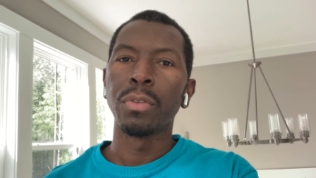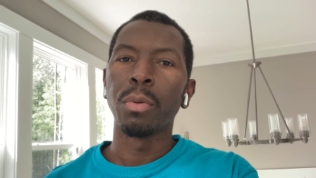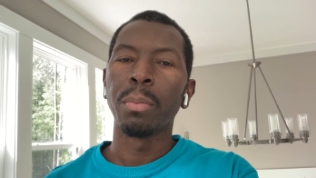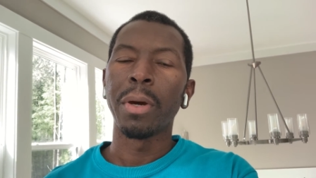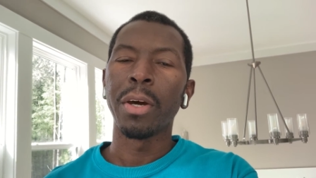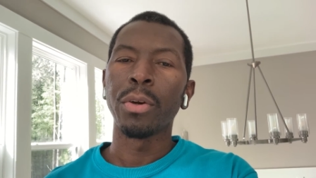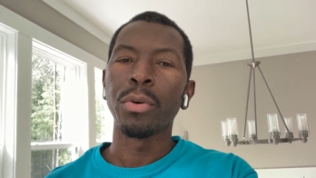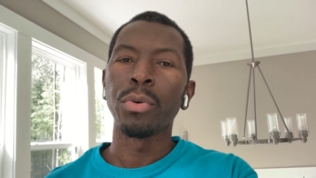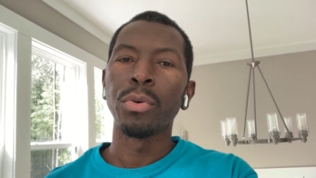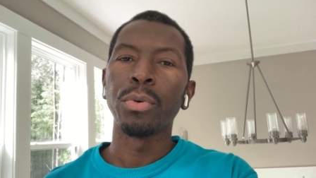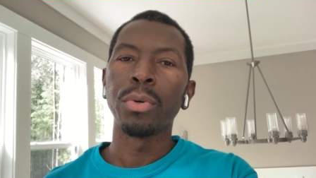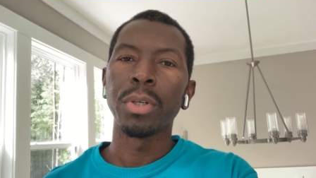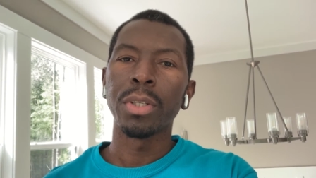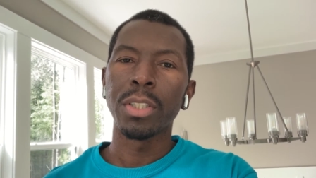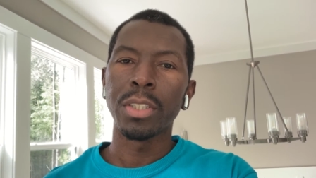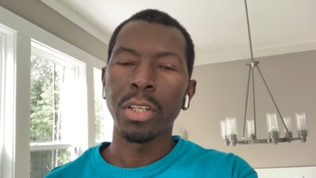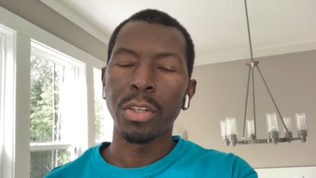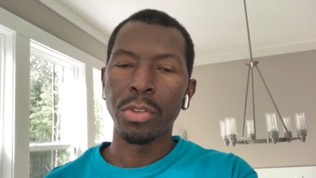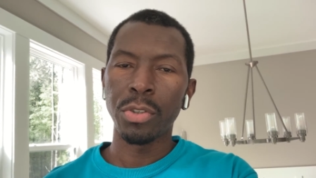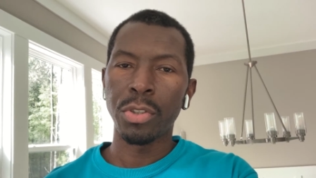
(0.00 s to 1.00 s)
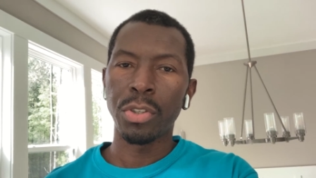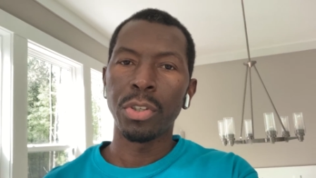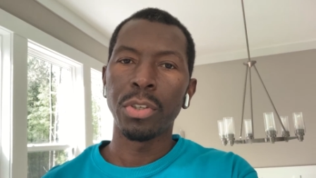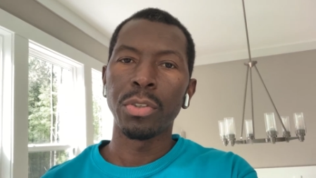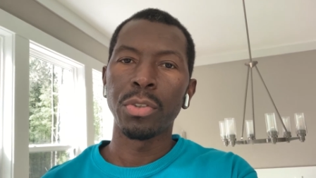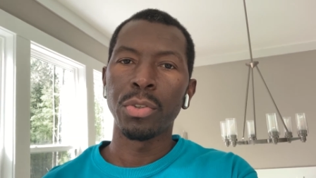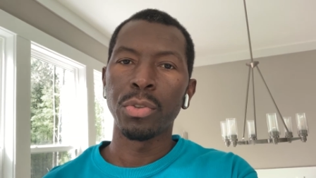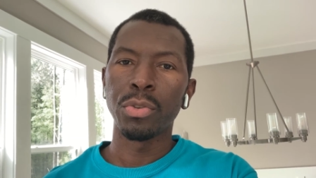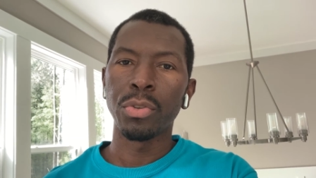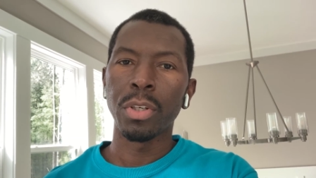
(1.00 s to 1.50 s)
no matter who it is that you're
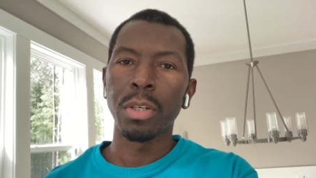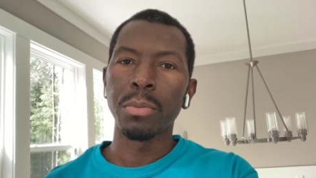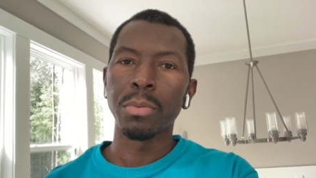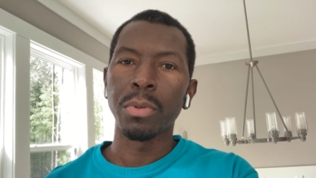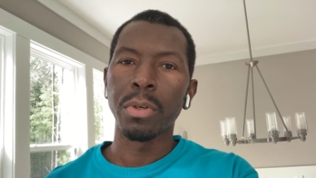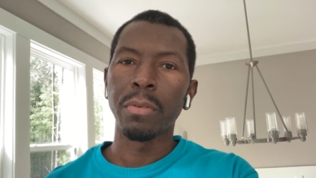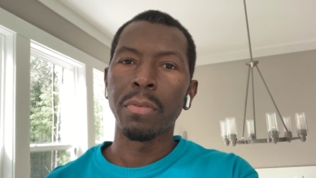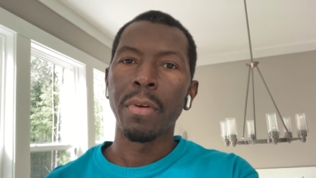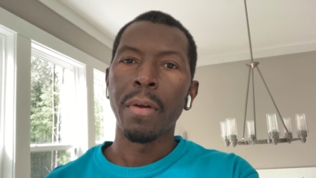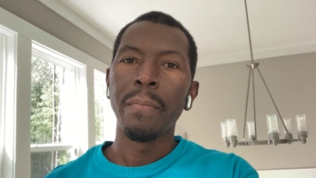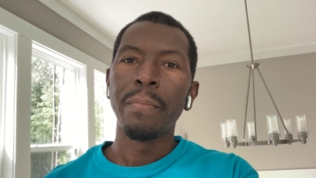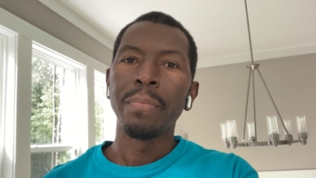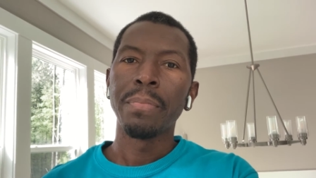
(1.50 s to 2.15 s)
sharing your dreams with,